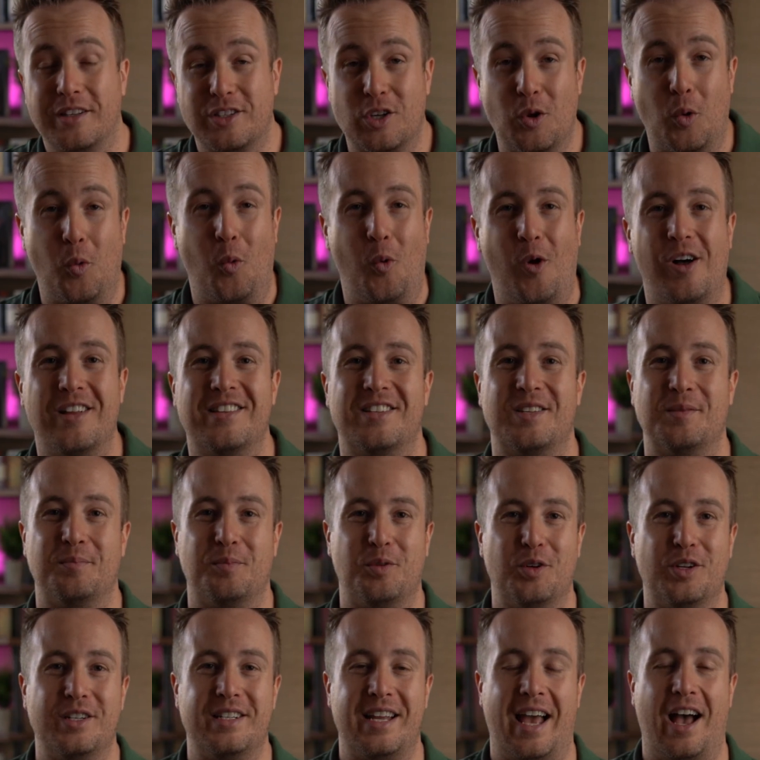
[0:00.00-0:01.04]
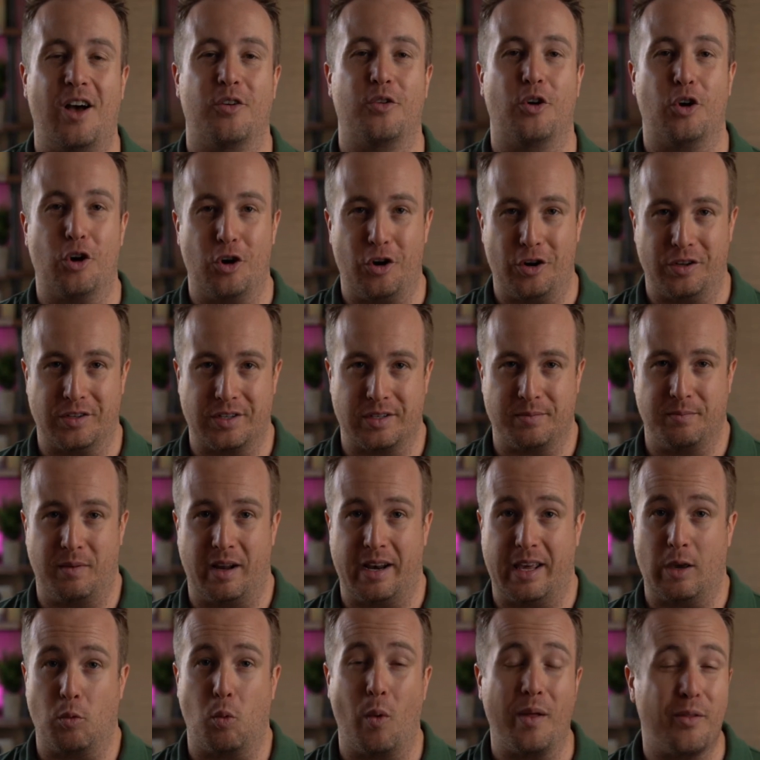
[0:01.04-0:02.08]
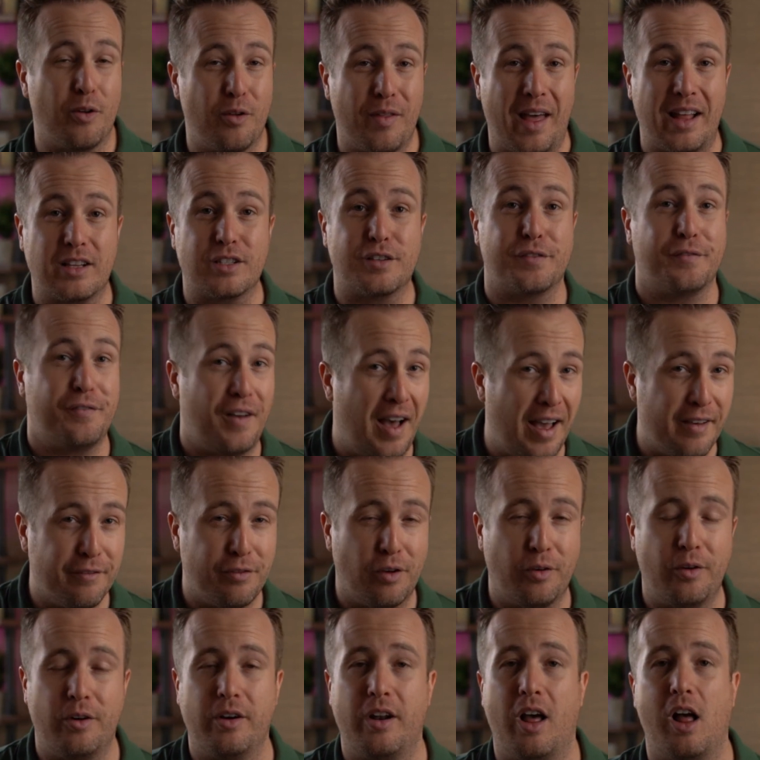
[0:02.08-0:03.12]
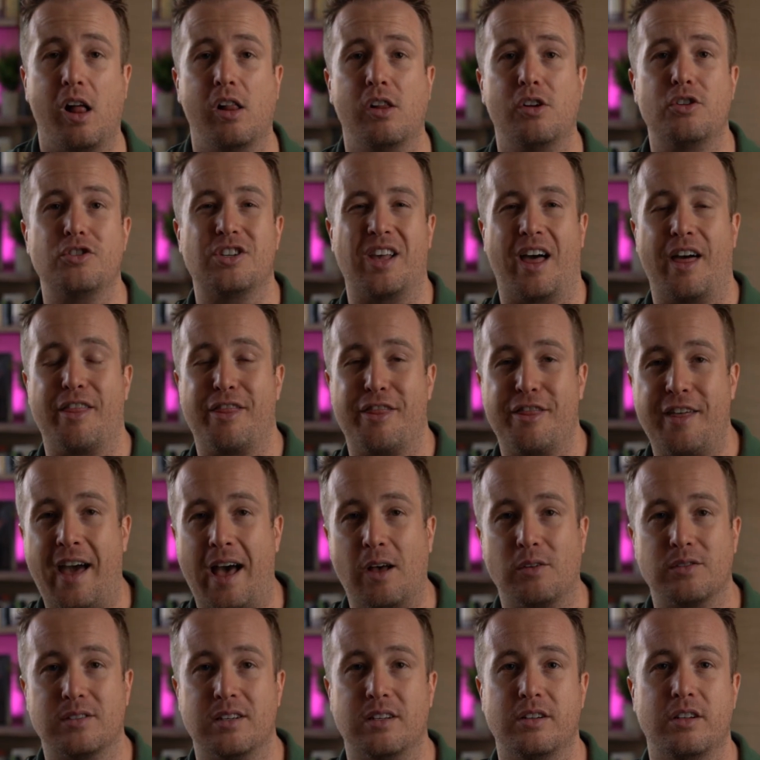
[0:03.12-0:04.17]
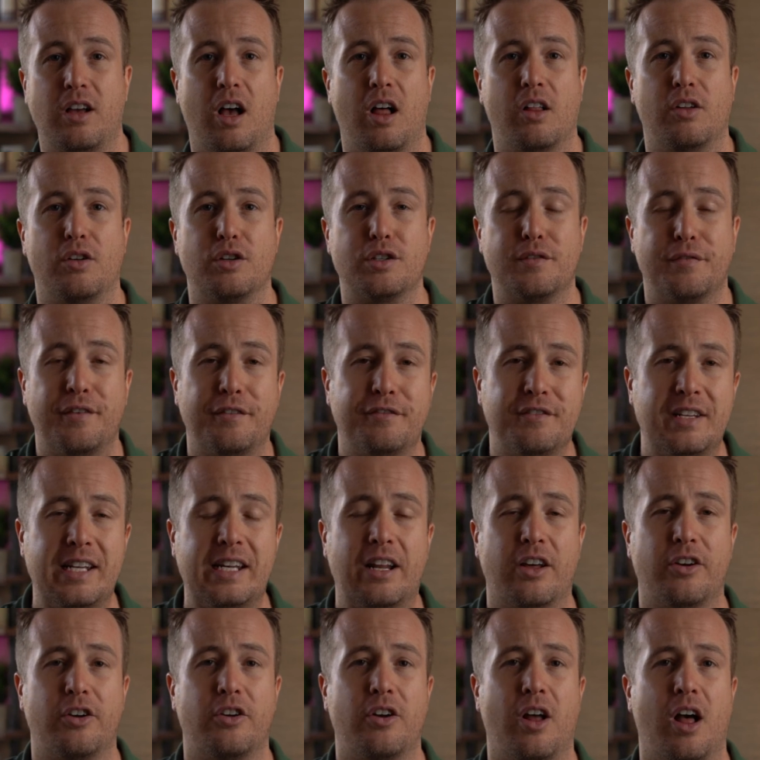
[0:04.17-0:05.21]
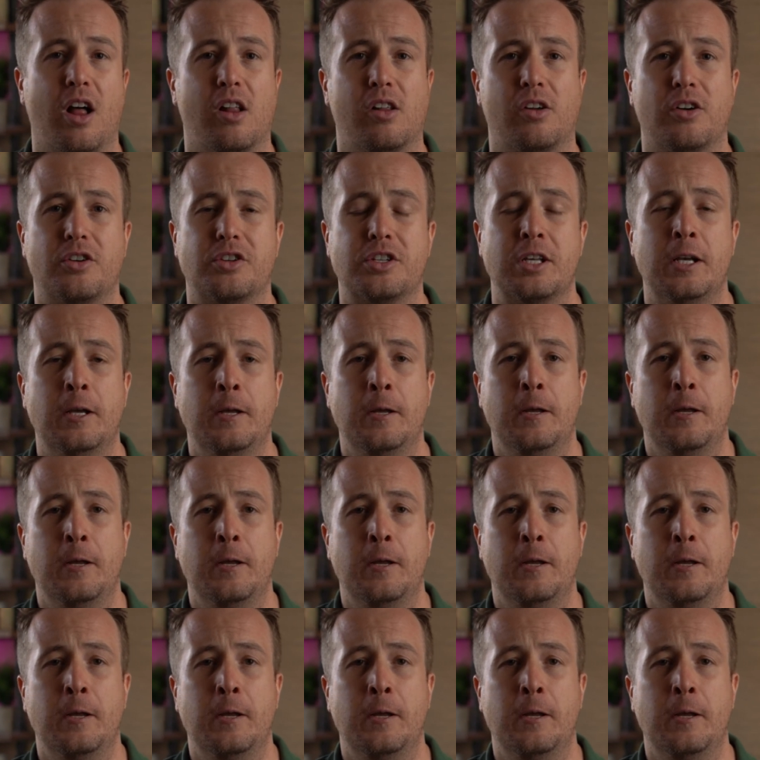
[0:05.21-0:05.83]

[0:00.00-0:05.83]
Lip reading: want to put down earnest money, whether that's $500, $1,000, $1,500.